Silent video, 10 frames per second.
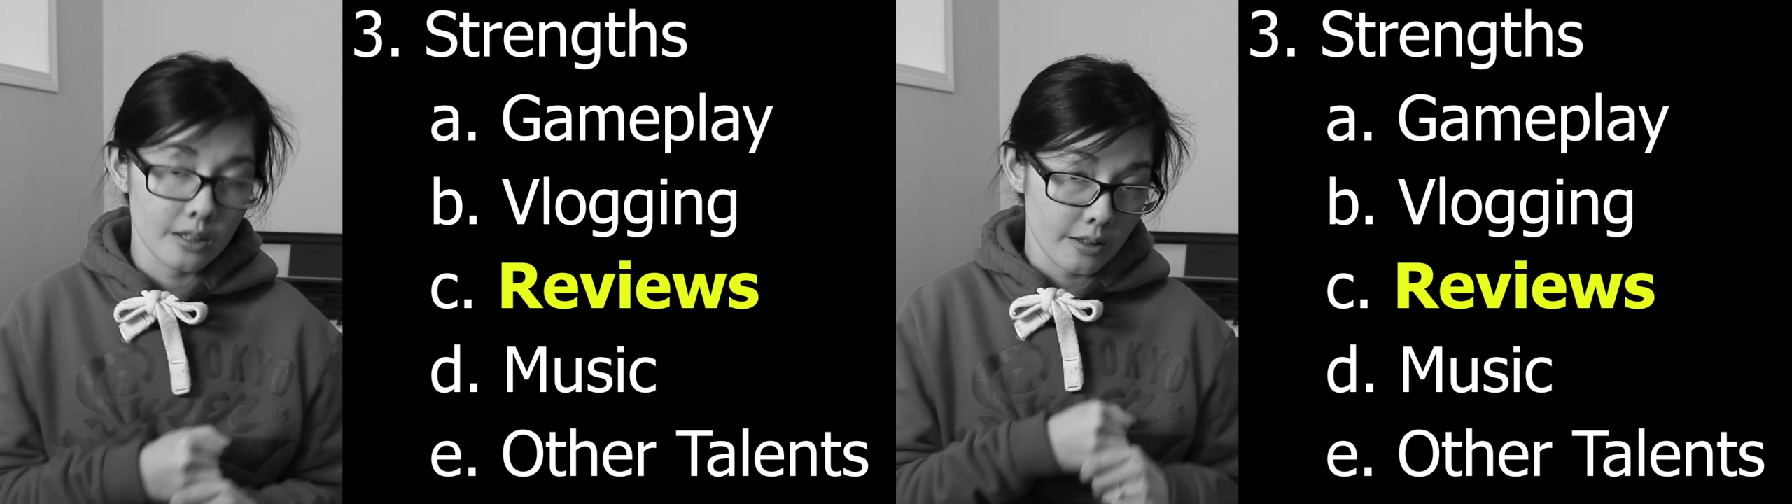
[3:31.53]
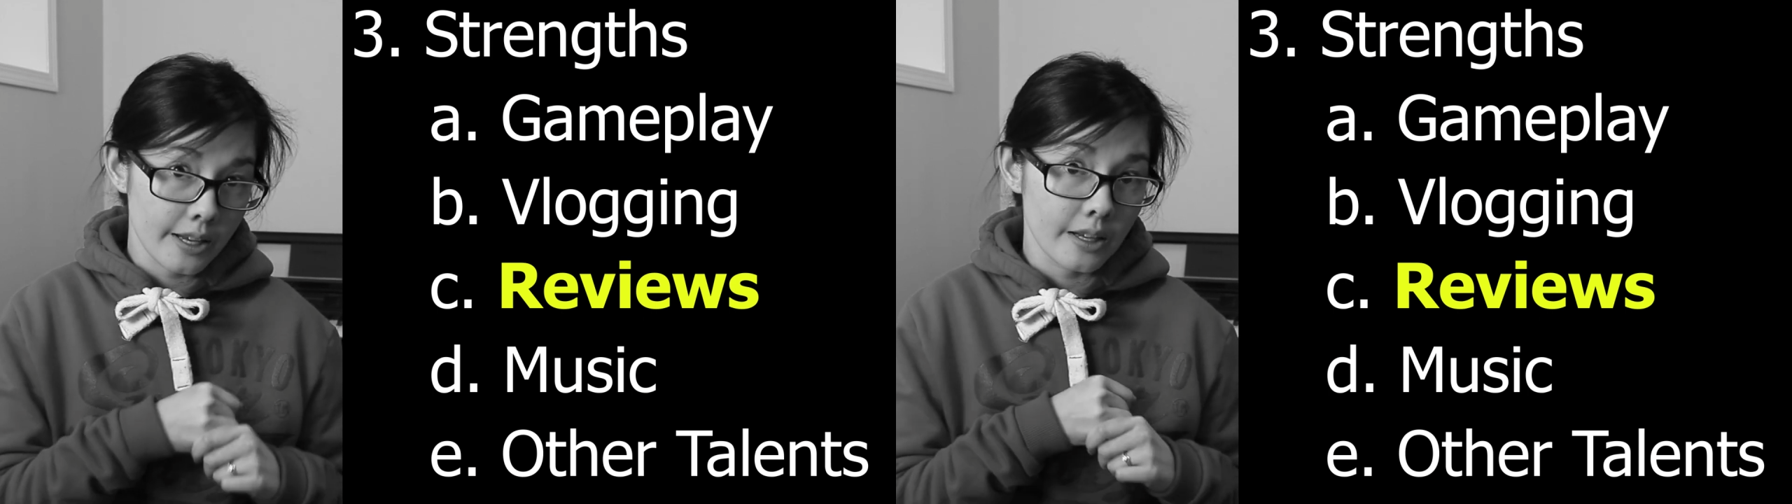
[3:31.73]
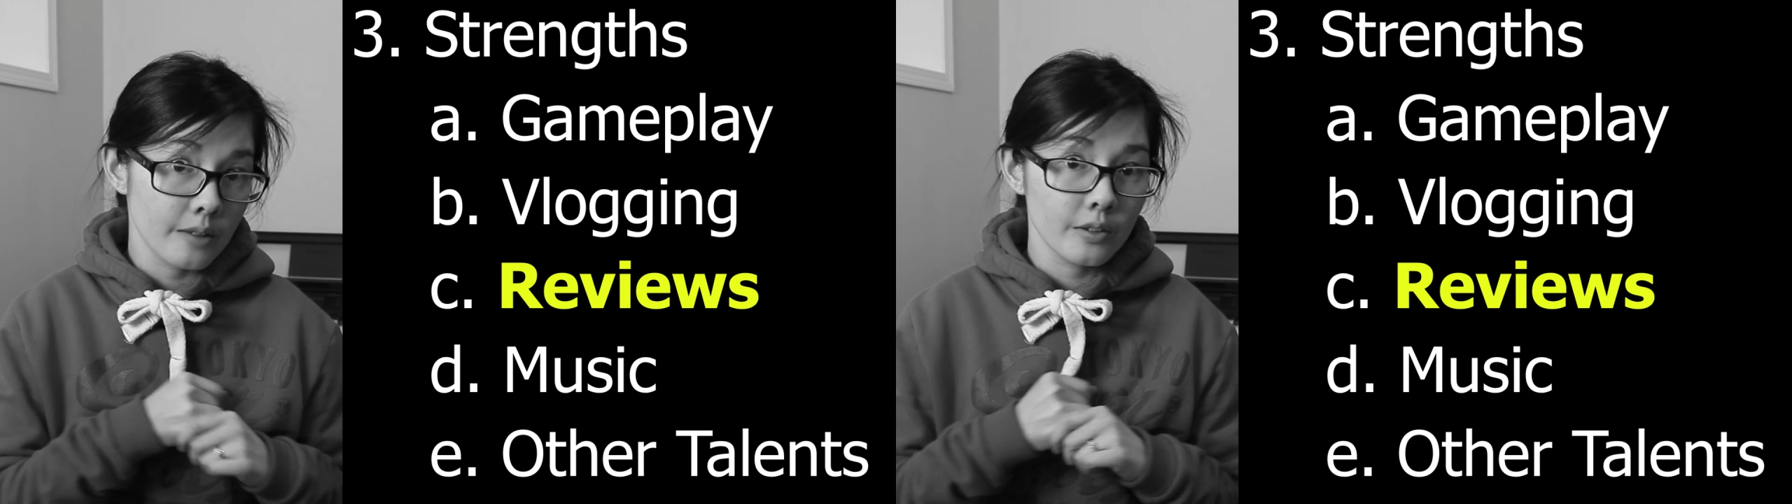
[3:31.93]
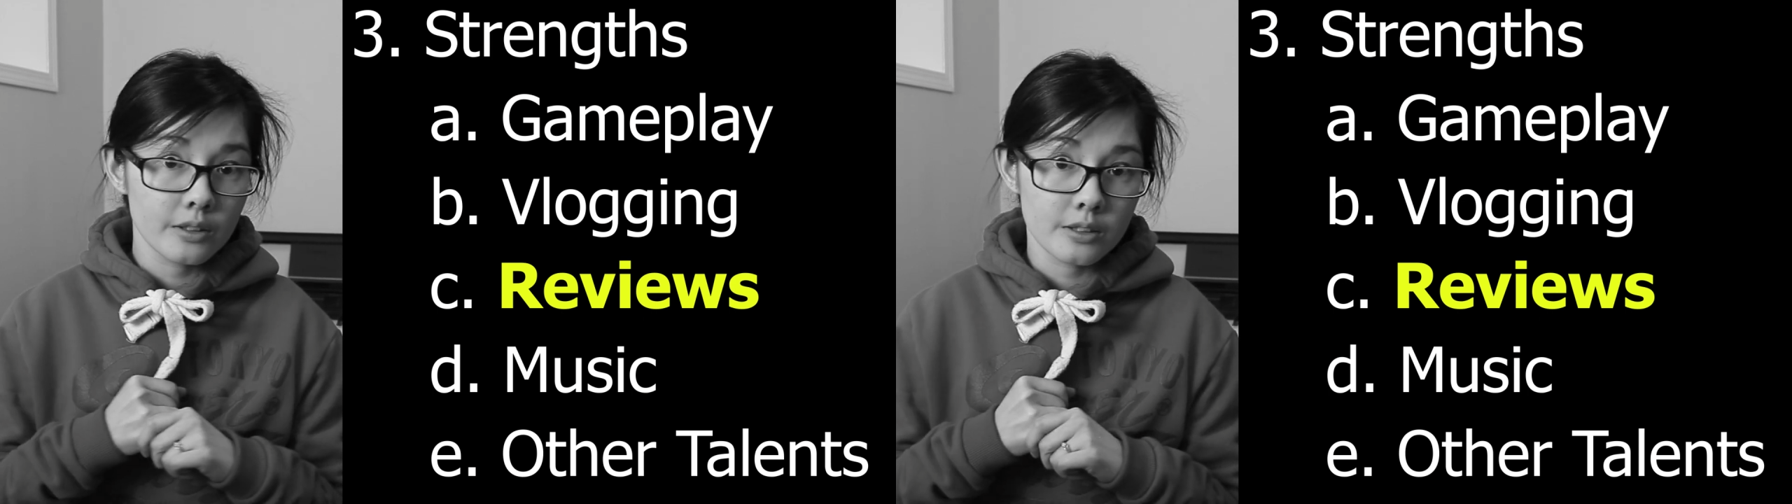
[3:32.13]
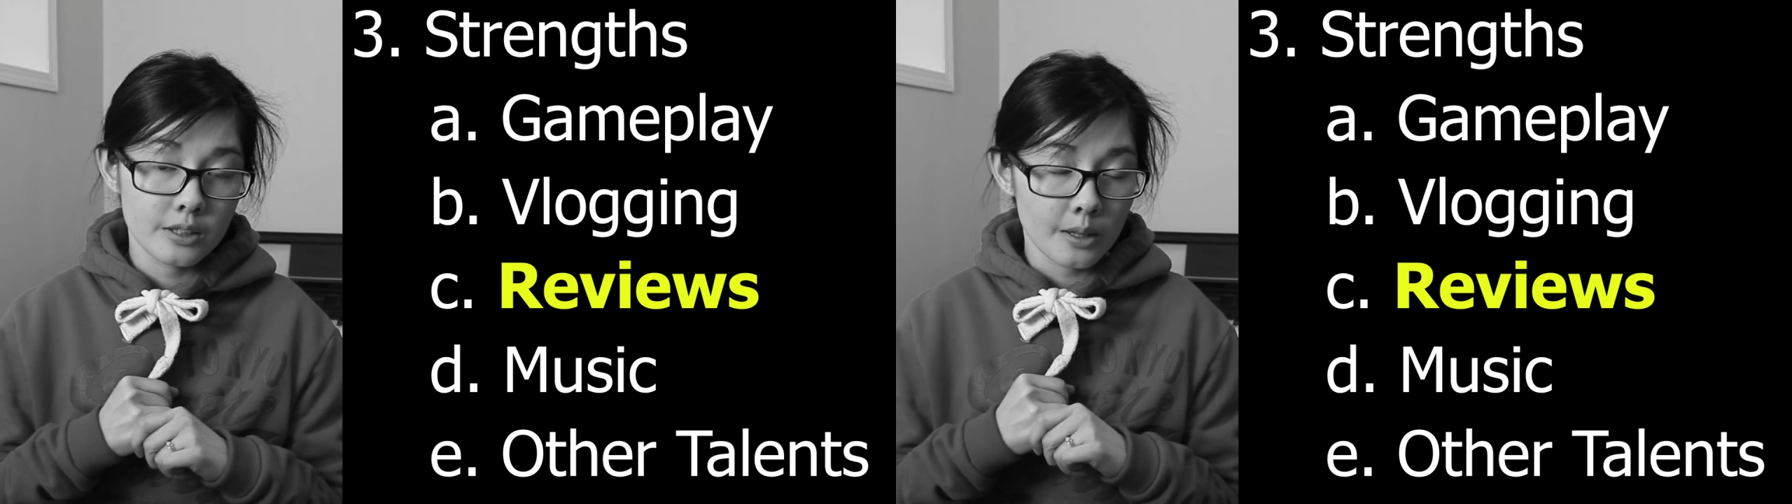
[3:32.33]
like
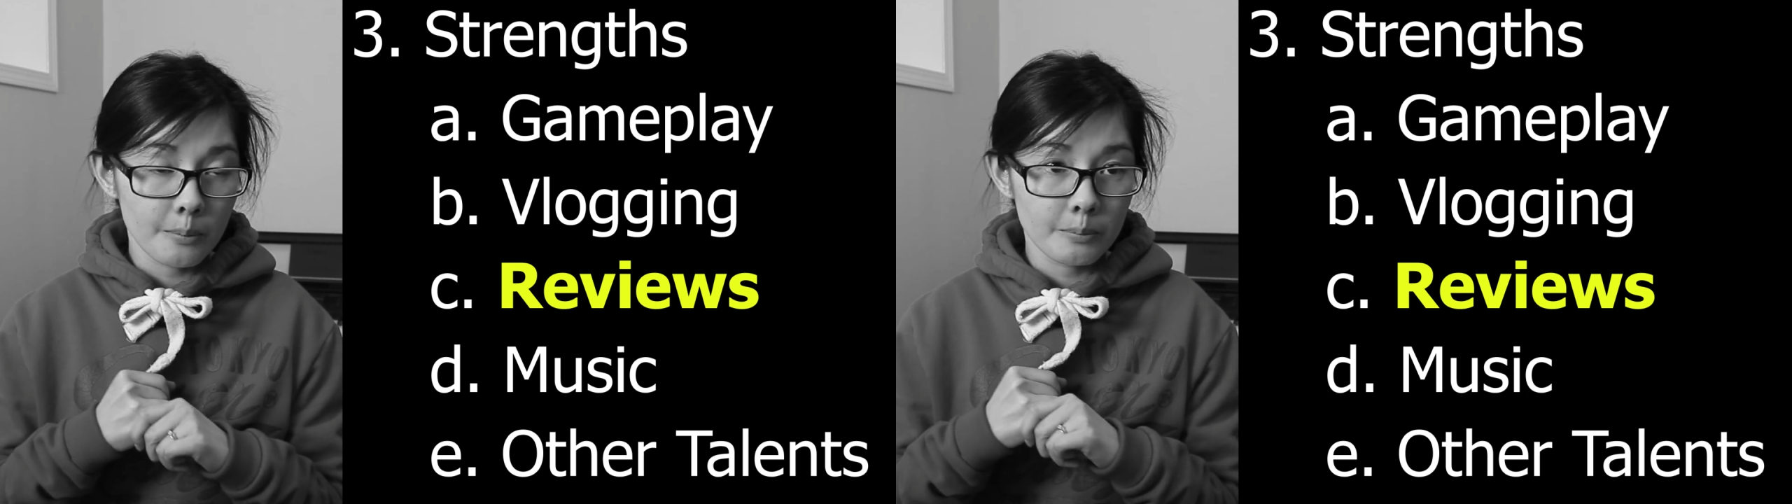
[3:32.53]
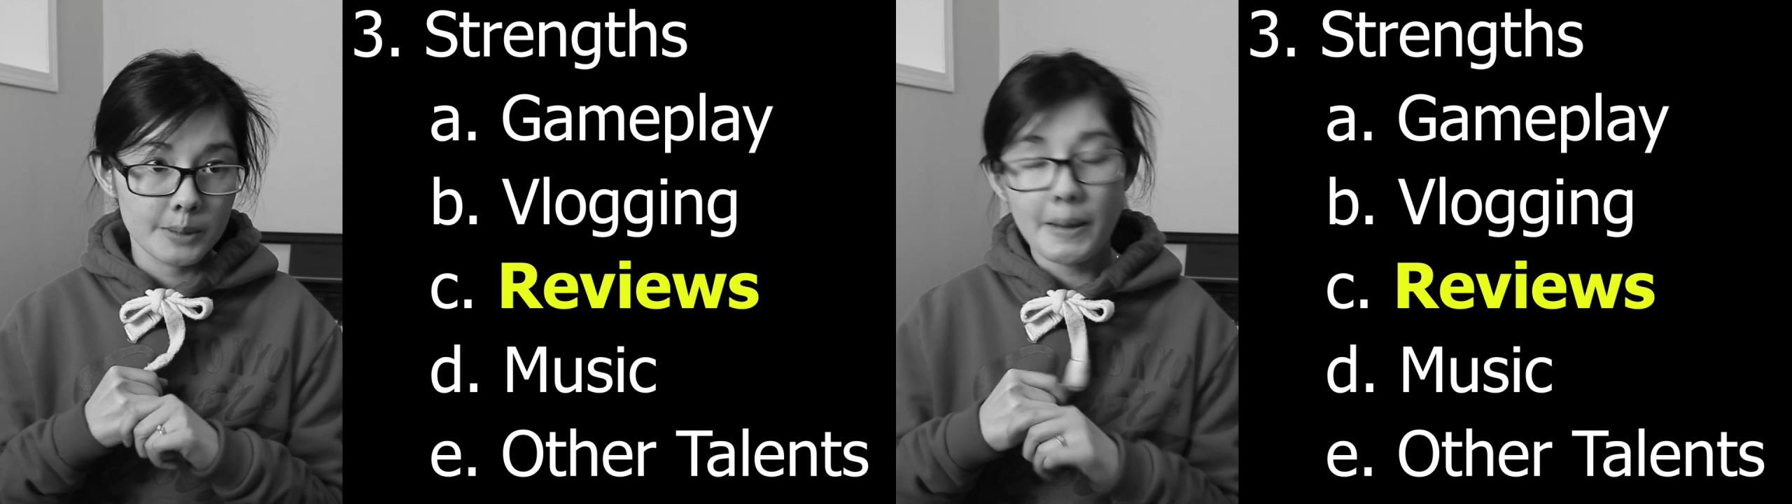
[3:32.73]
even some